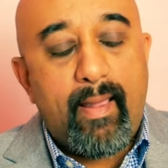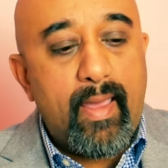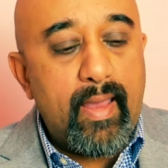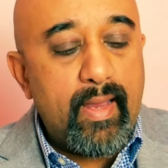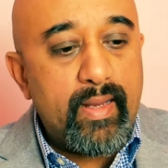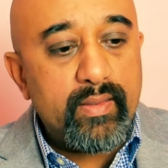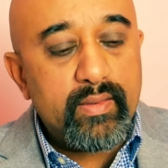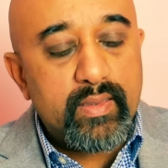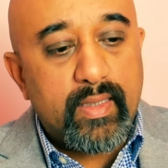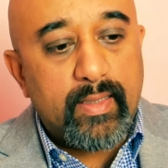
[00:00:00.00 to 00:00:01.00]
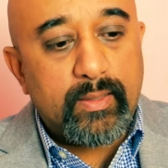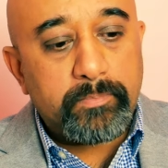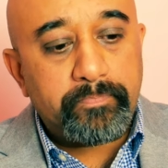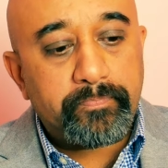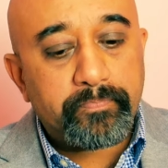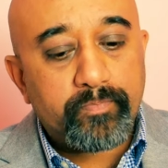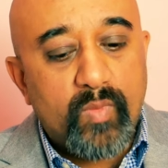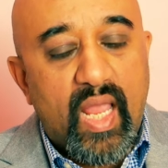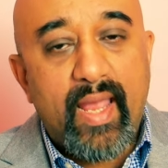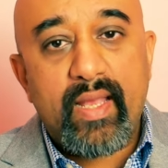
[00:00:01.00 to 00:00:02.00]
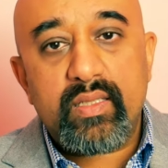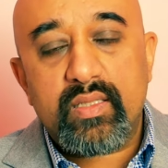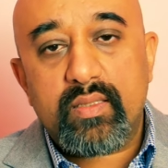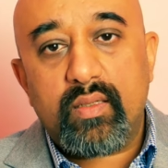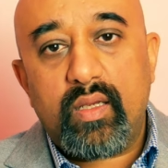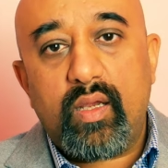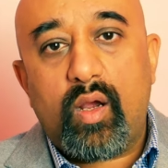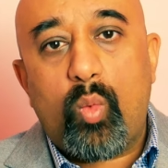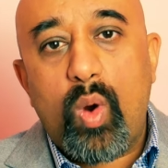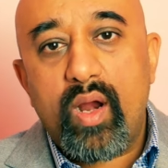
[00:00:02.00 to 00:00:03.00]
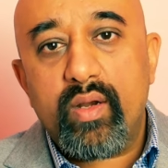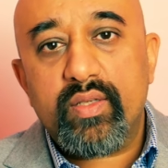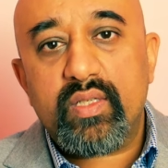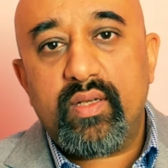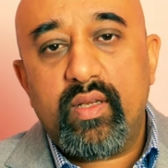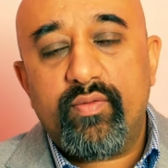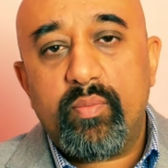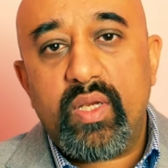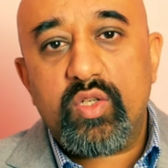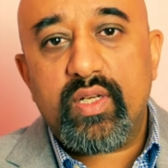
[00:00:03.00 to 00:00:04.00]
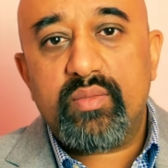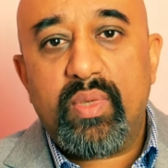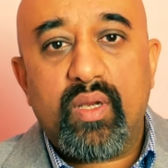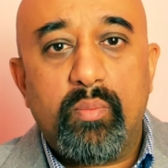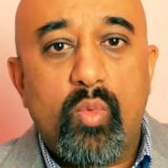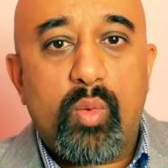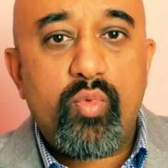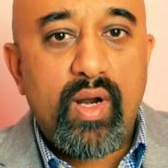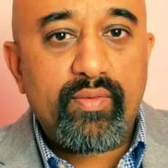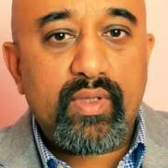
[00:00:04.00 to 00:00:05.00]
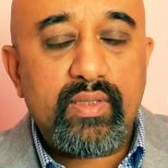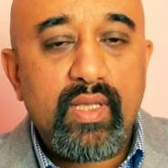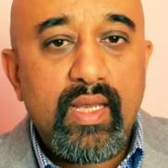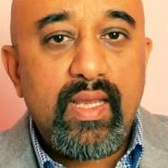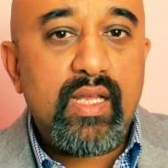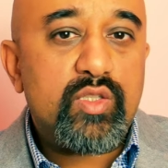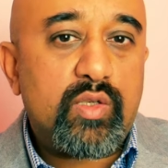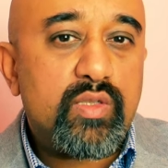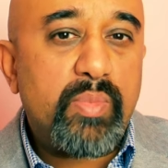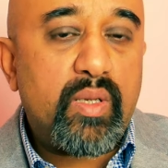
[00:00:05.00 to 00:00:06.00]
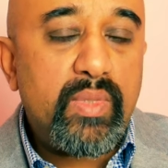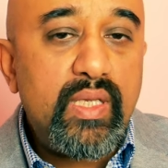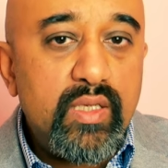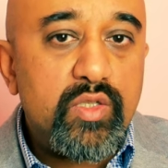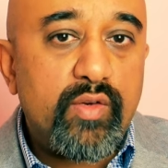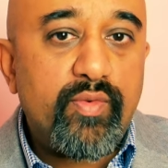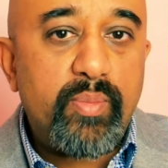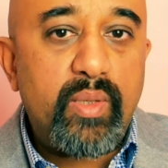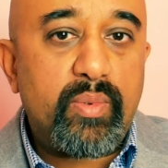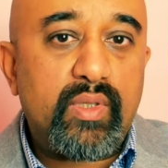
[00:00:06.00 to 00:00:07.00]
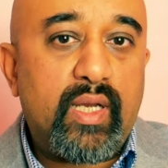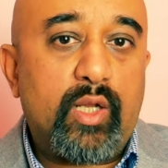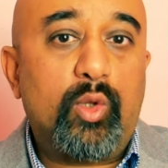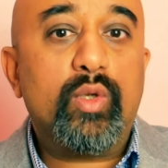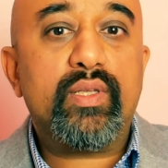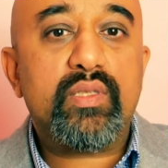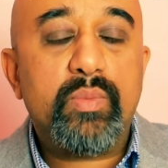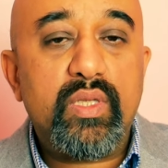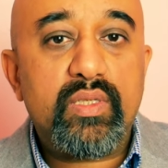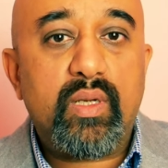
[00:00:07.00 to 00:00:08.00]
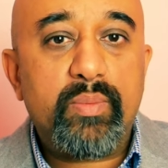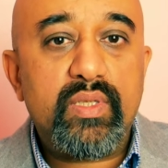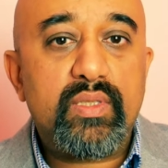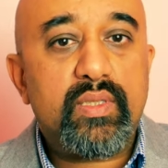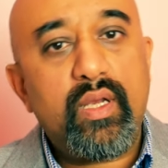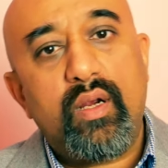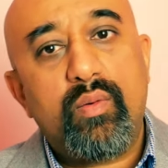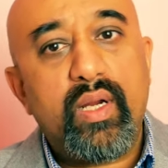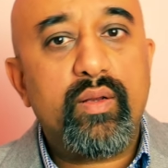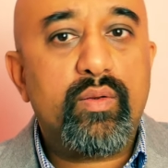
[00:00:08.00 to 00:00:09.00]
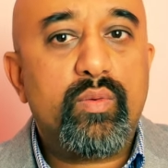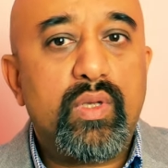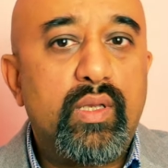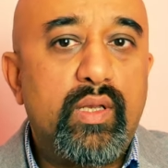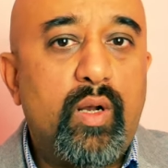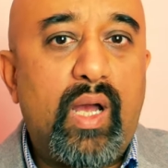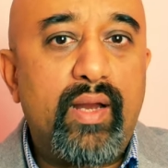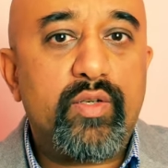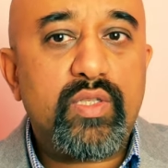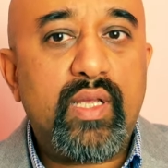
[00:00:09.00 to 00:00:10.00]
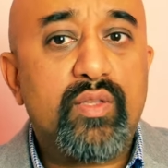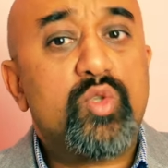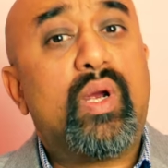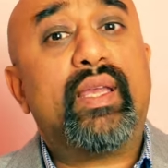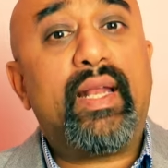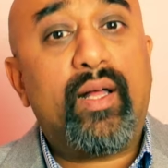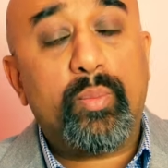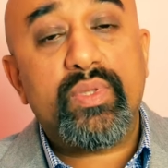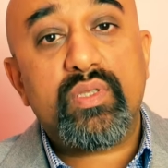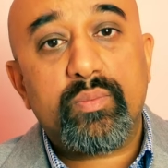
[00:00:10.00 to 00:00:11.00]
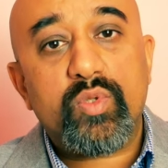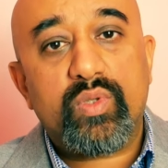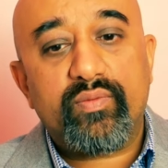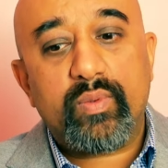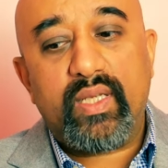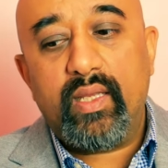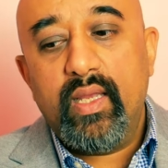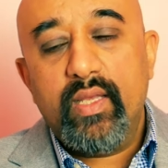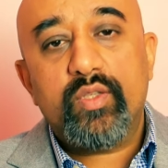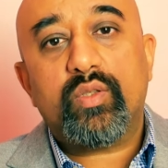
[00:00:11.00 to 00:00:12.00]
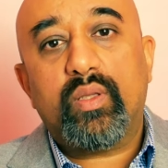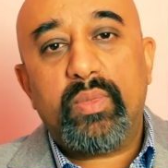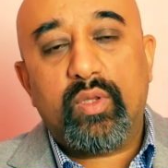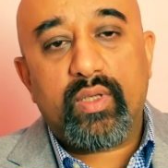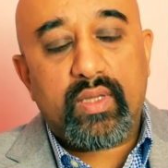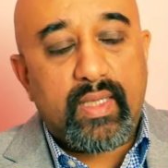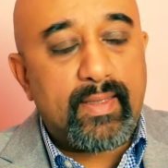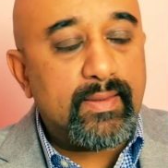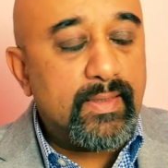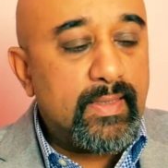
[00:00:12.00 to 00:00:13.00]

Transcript: and um, as awareness and information has become more prevalent, it's also become easier for people to kind of look at some of these companies and say, all oh, right, you know, I understand this or I could help in some sort of way, so let me look at that.